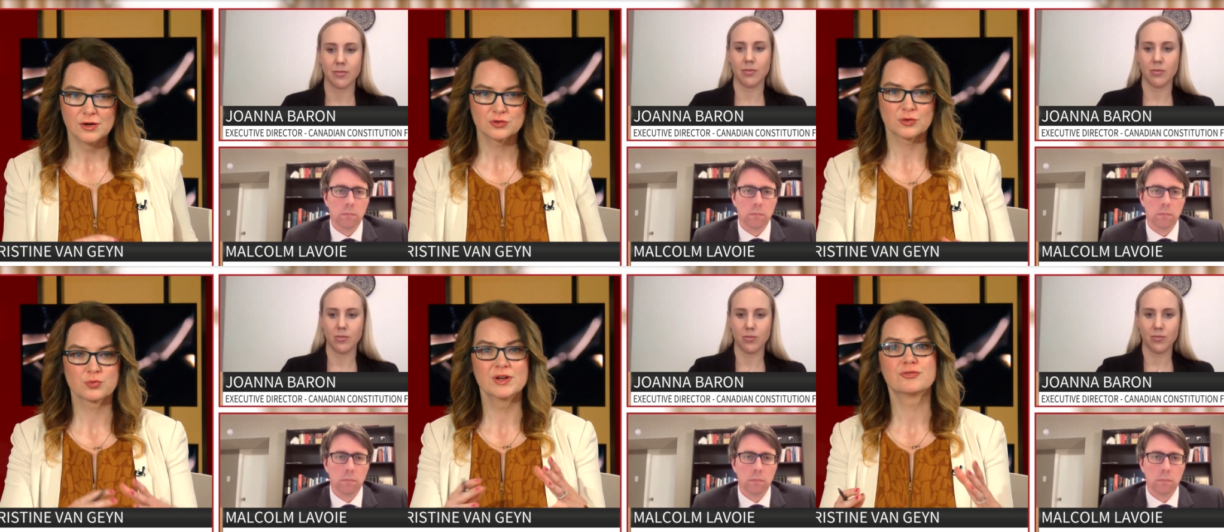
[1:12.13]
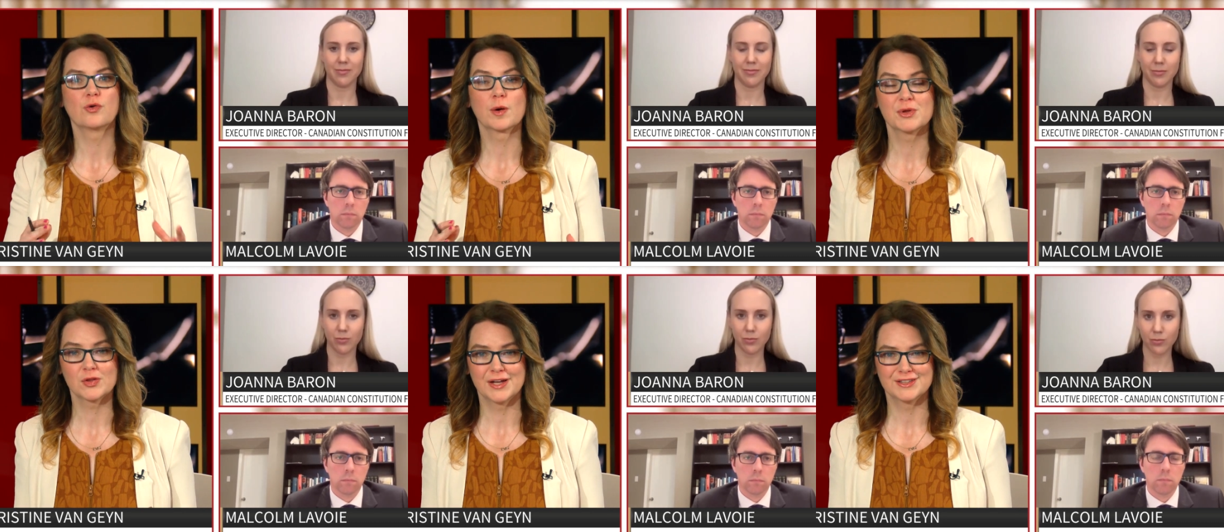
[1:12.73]
Speaker 1: sort of
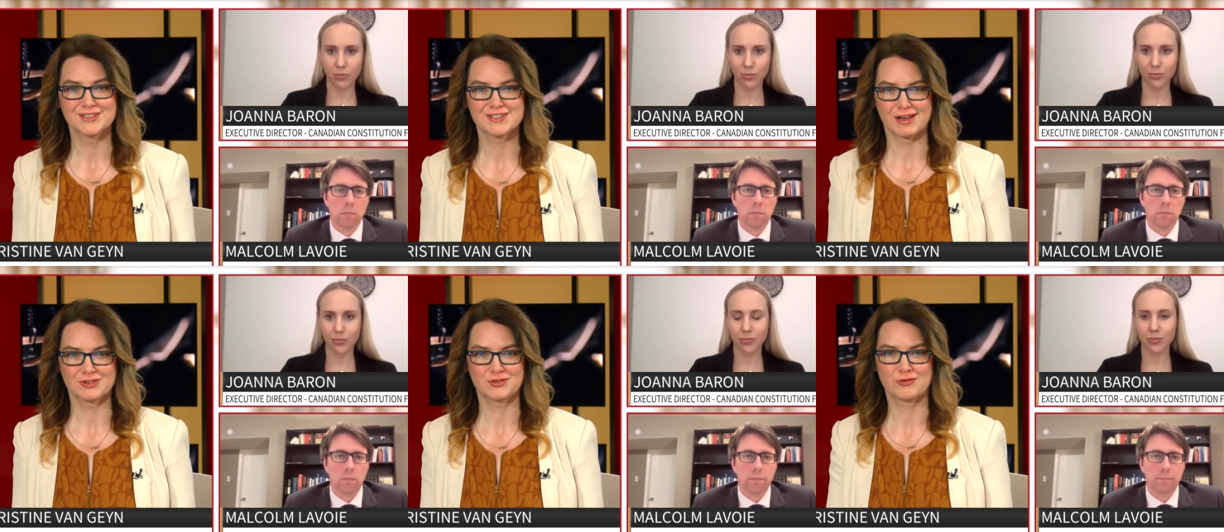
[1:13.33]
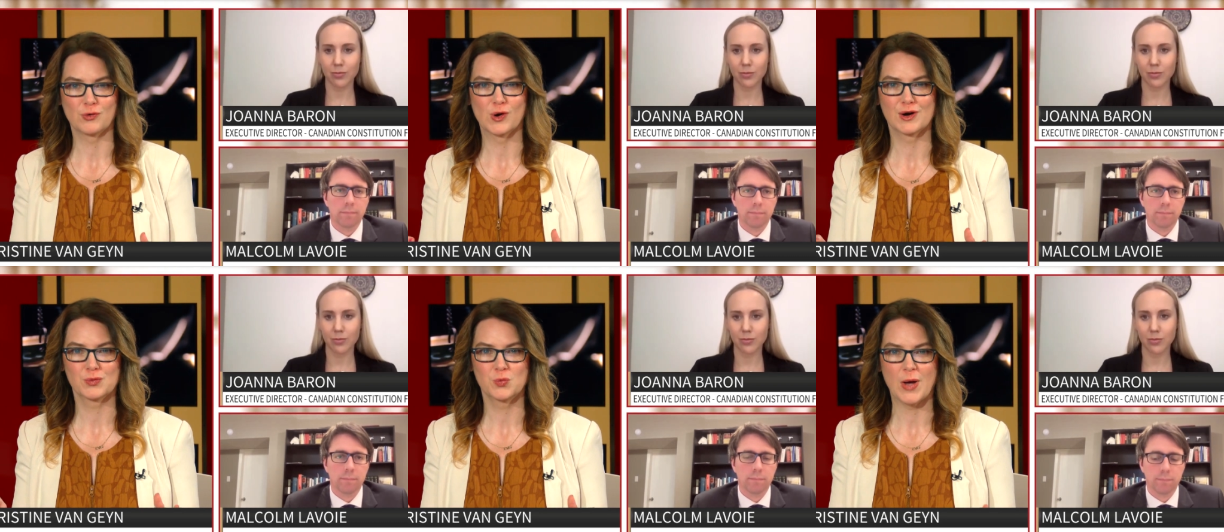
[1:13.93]
reformulated the test
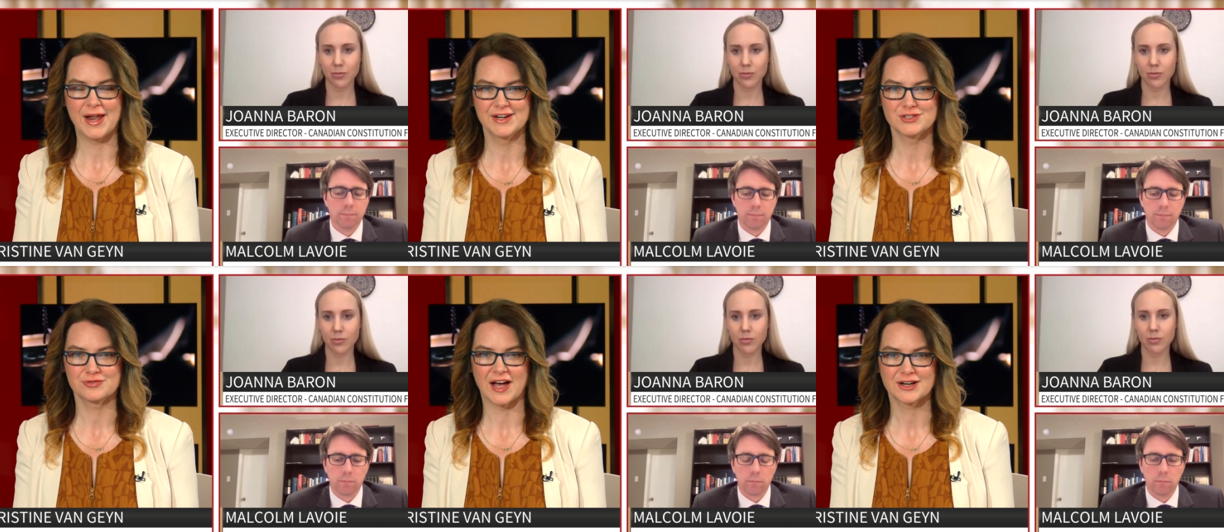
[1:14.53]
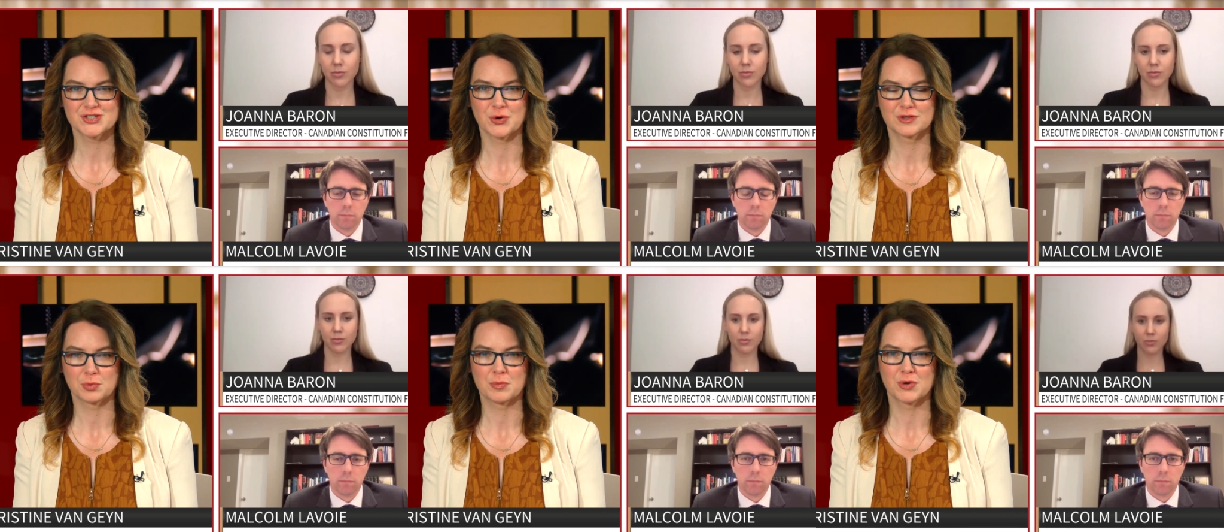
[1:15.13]
for when a de facto
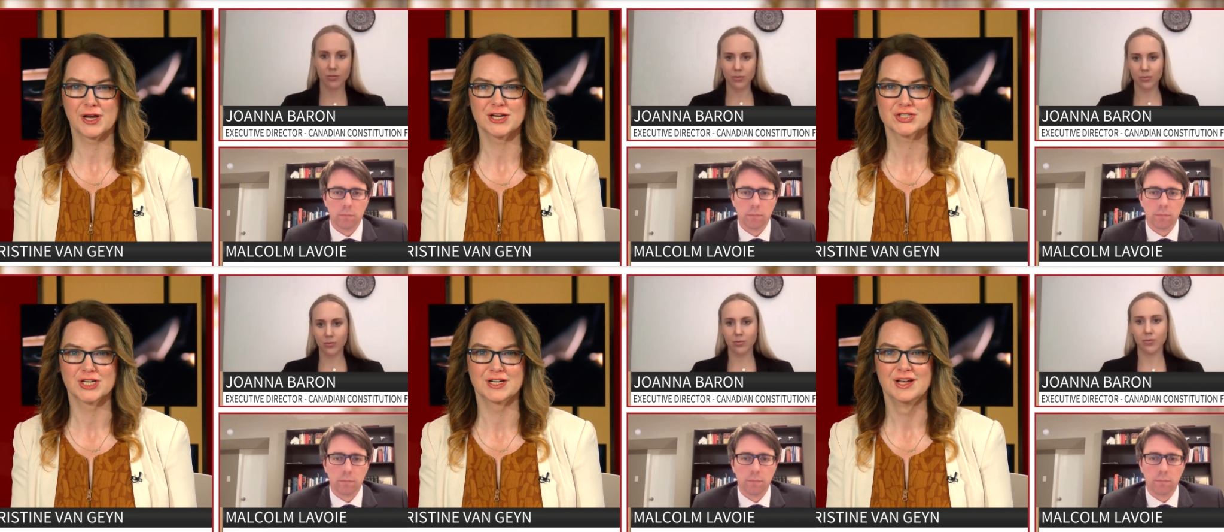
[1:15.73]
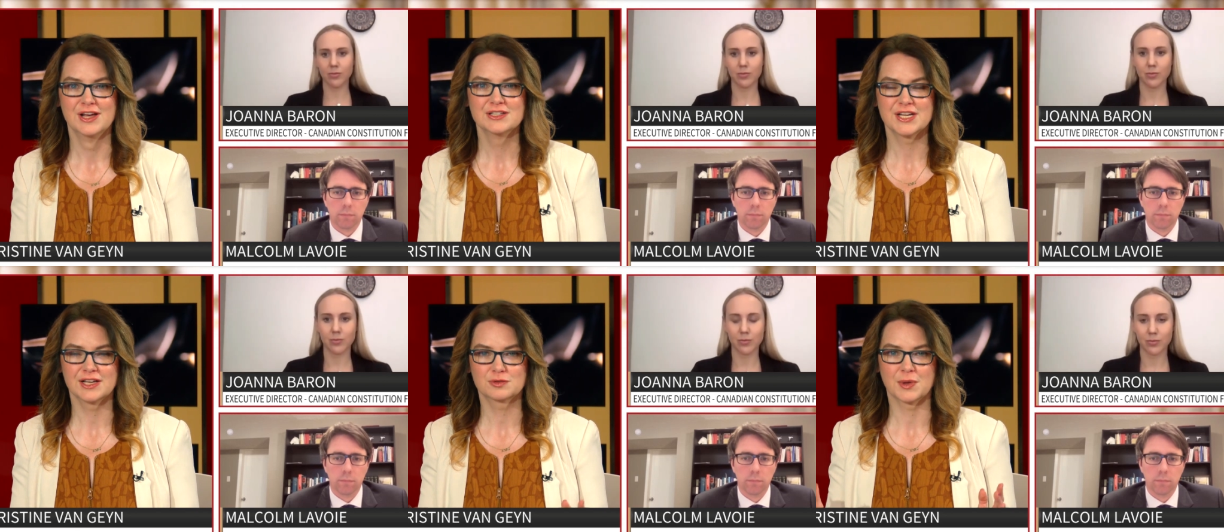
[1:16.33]
expropriation
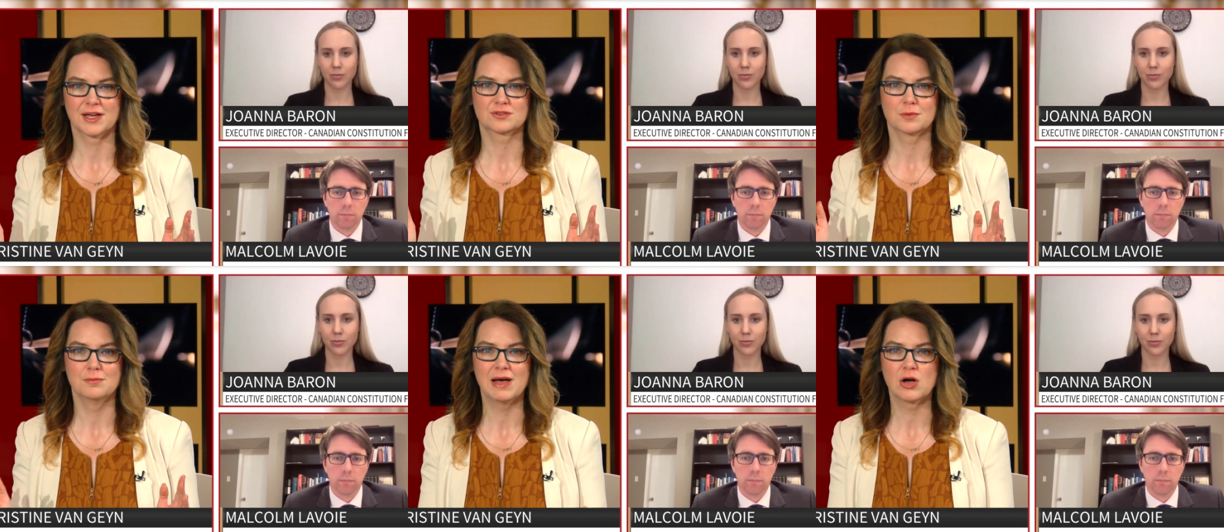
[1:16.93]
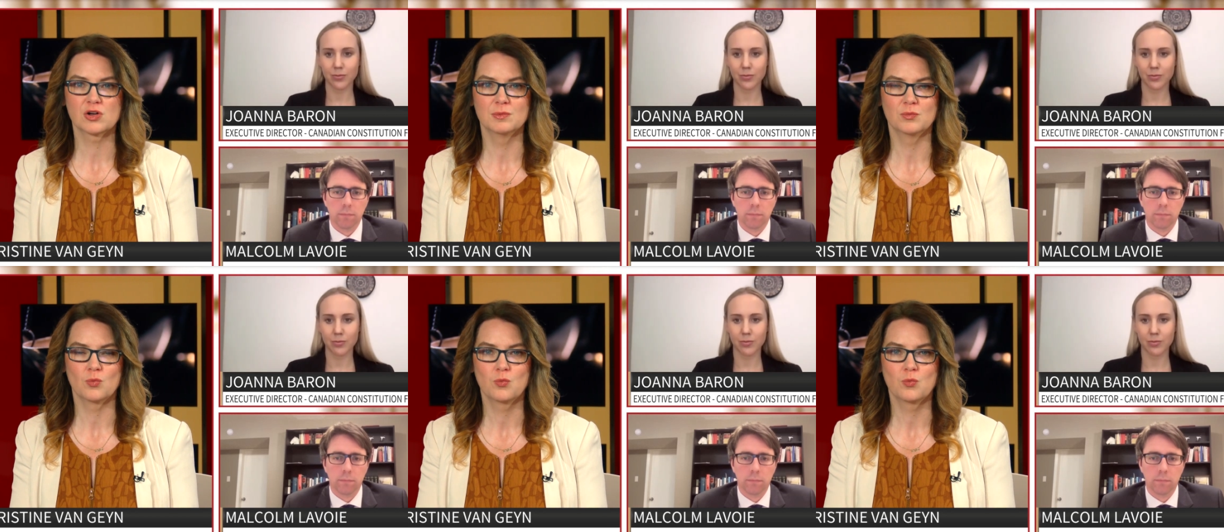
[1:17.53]
takes place. Malcolm,